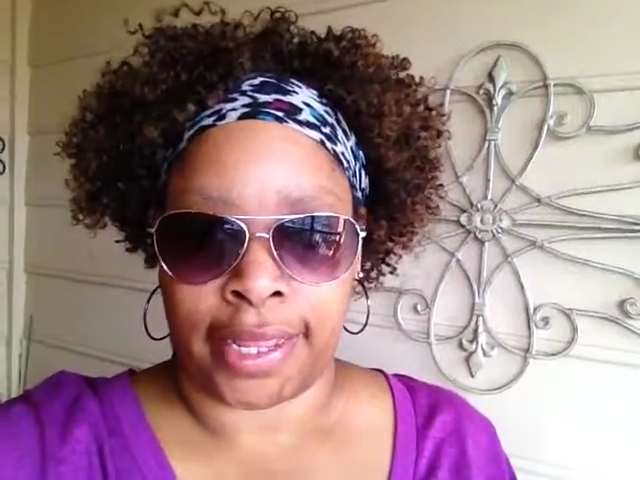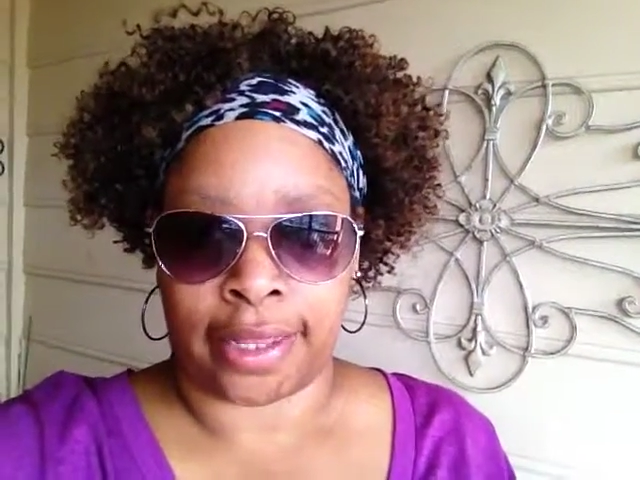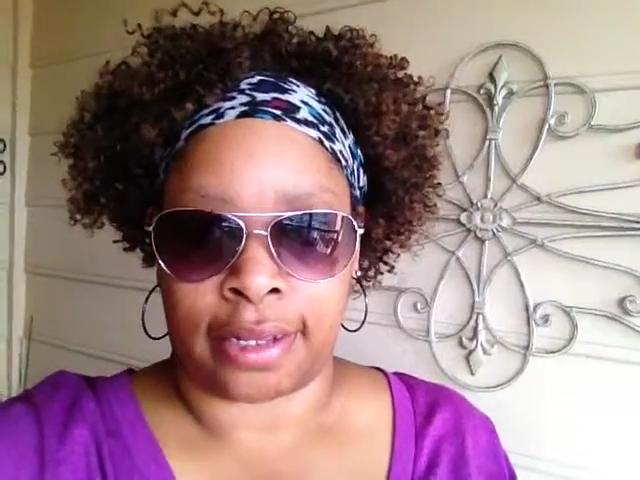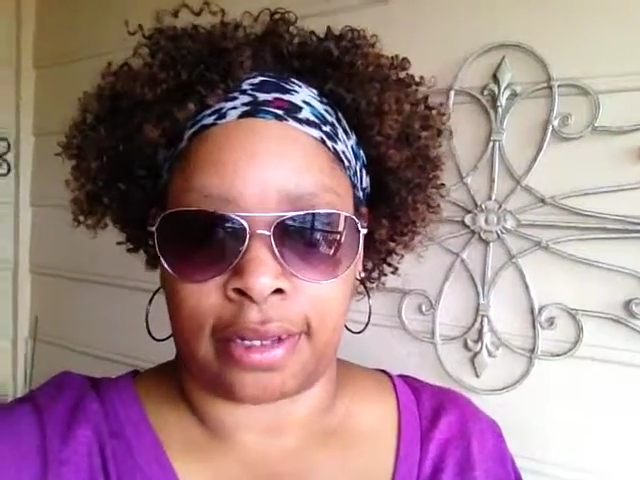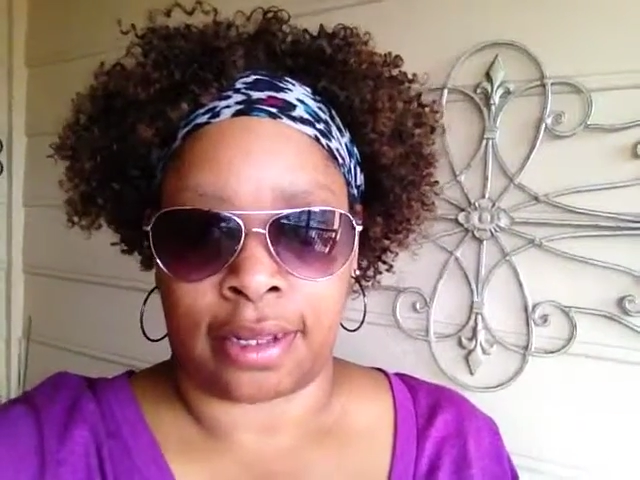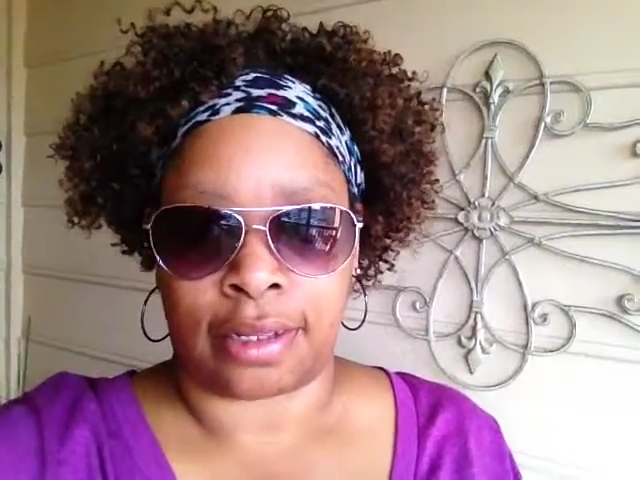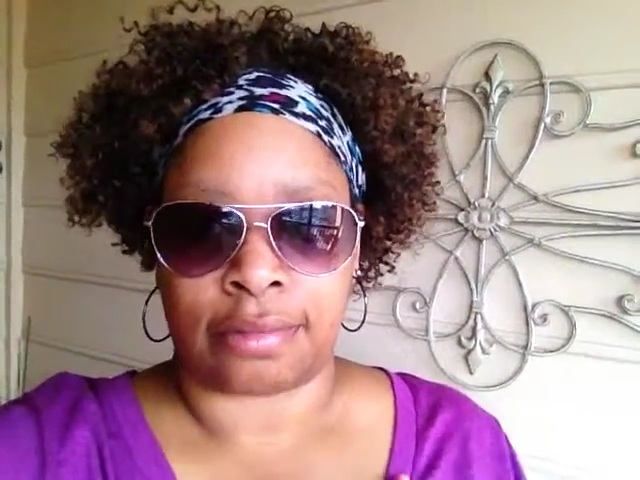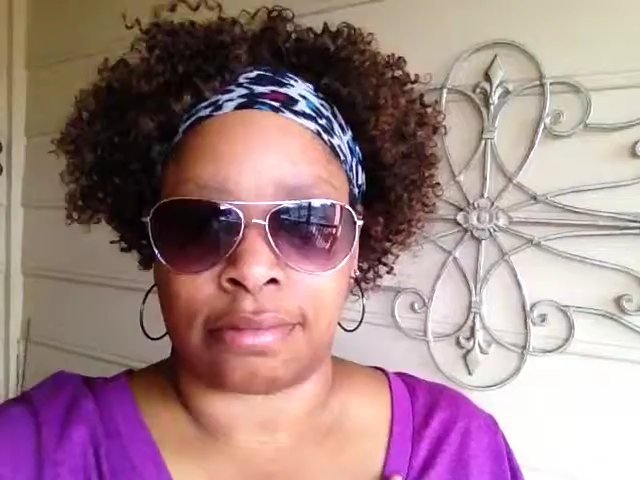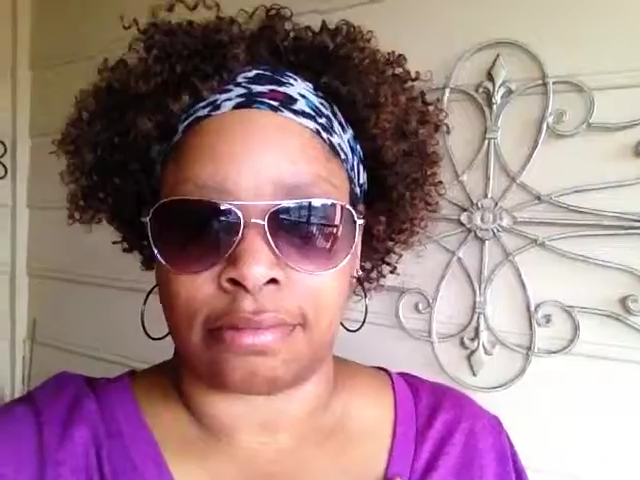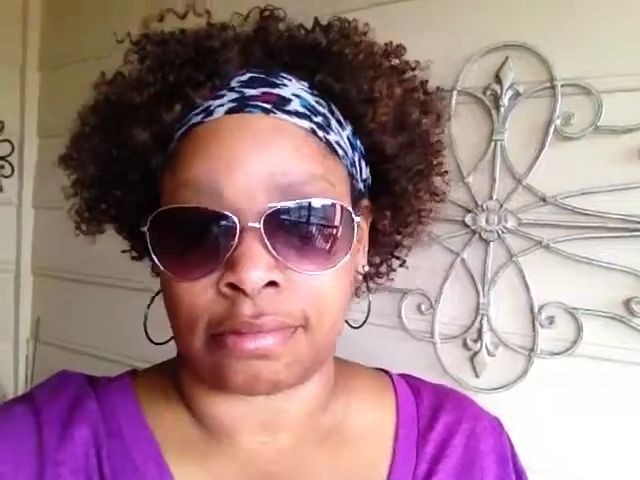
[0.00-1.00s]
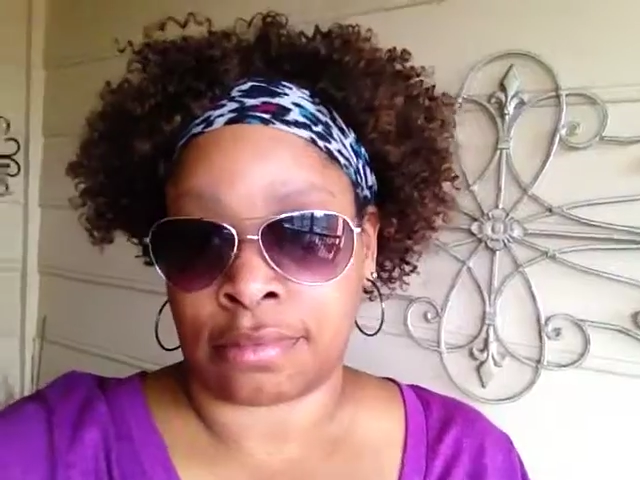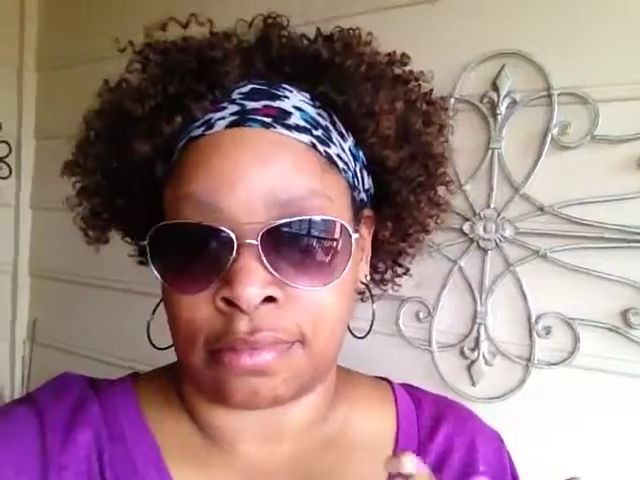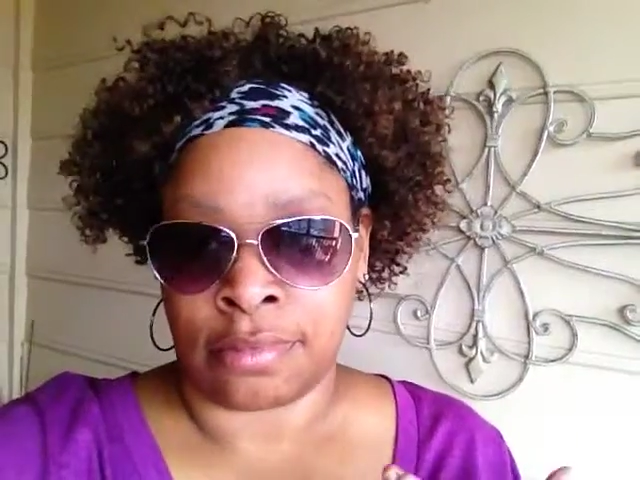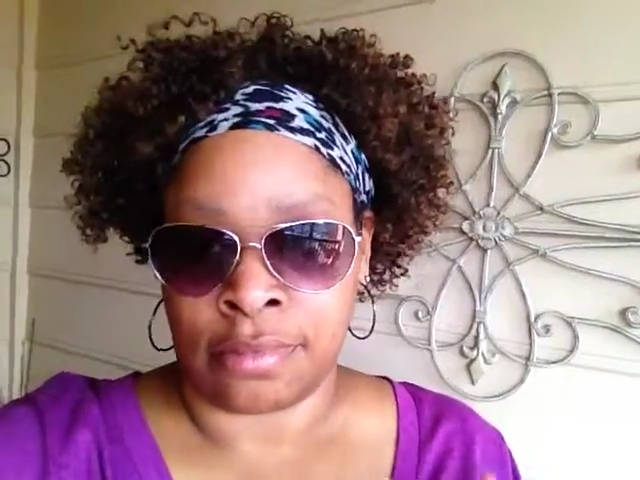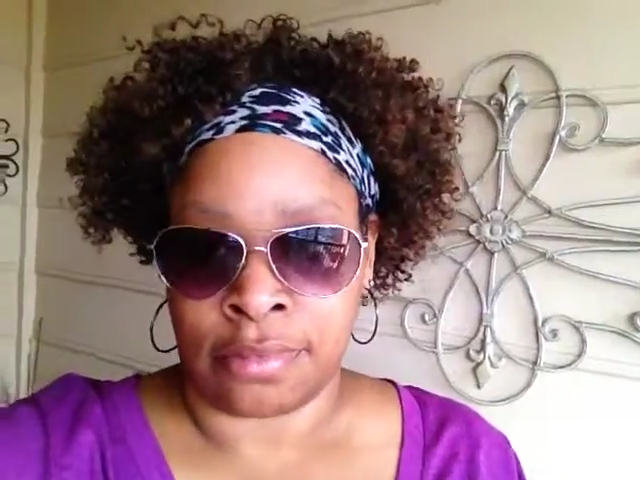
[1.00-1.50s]
and um,
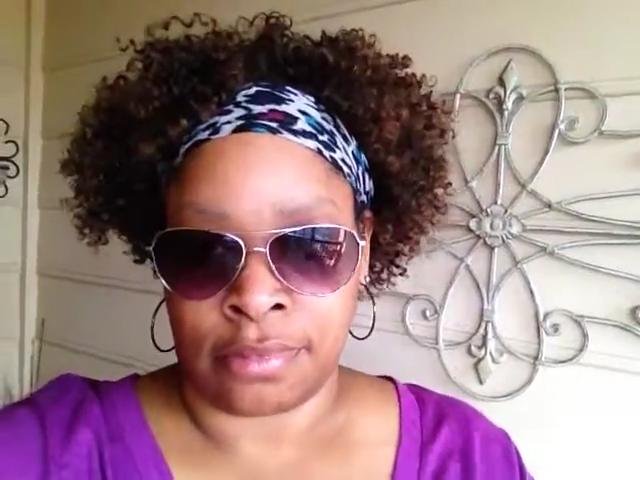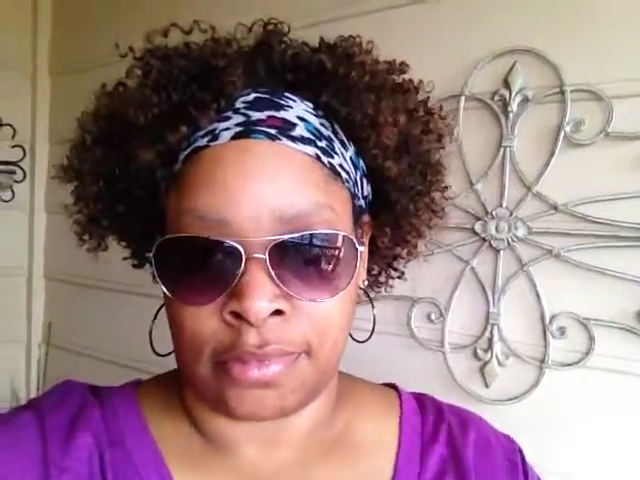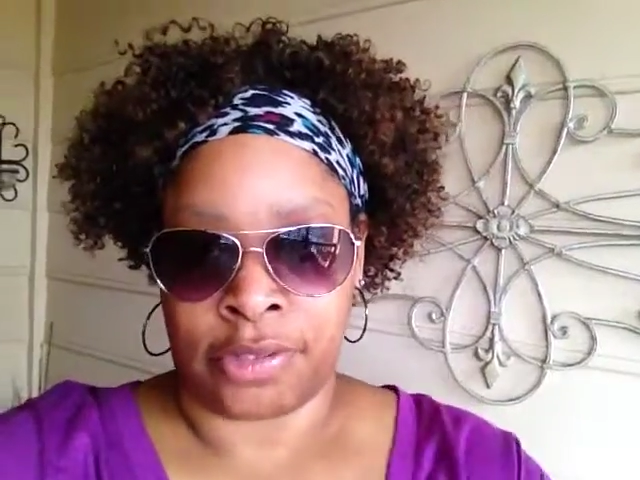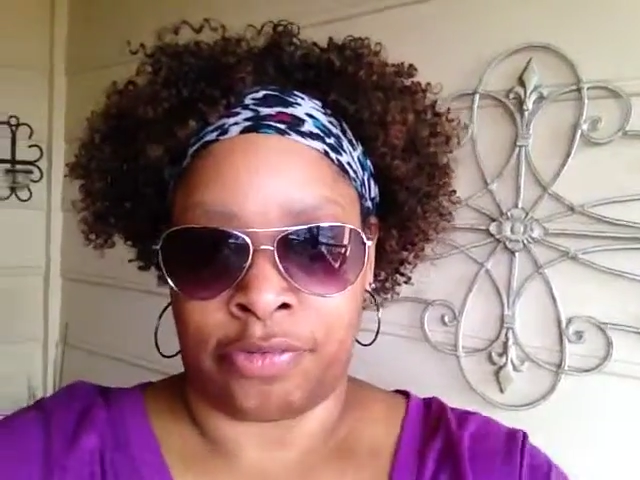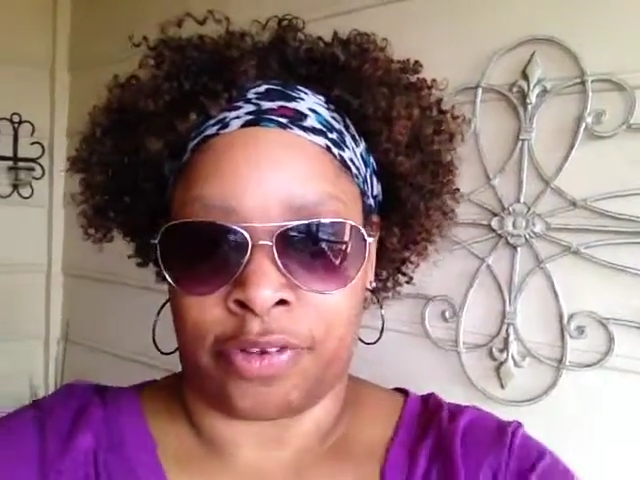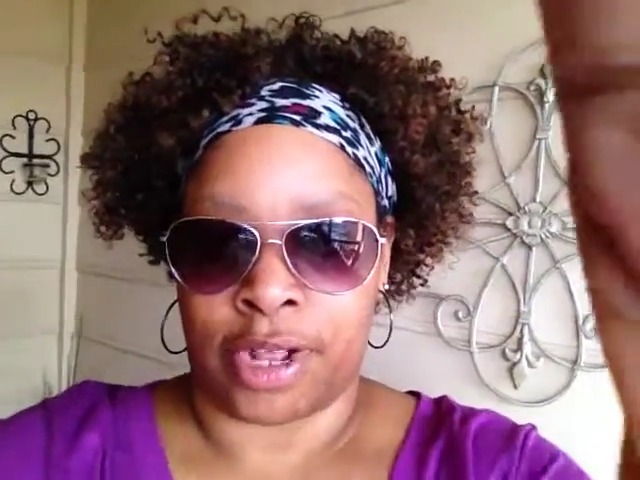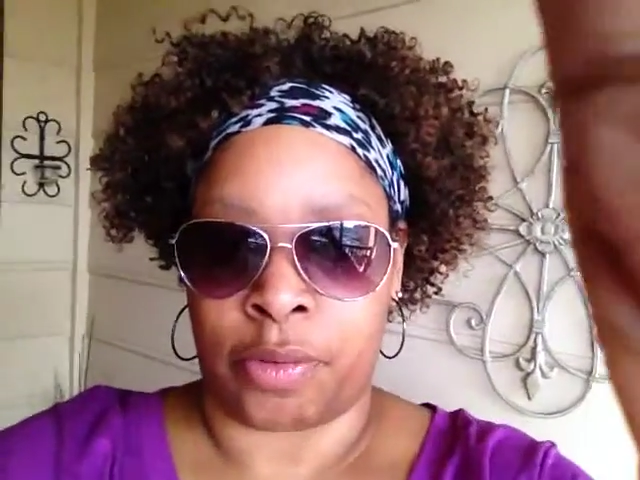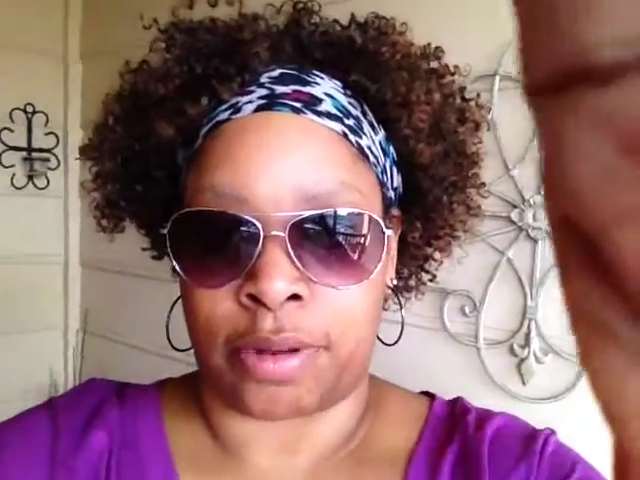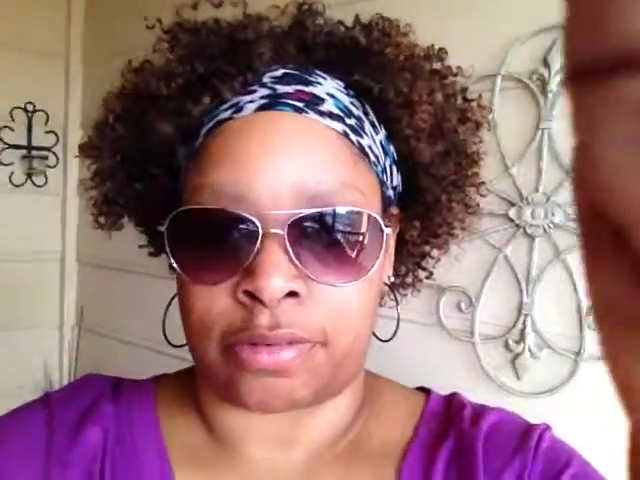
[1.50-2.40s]
couldn't figure out what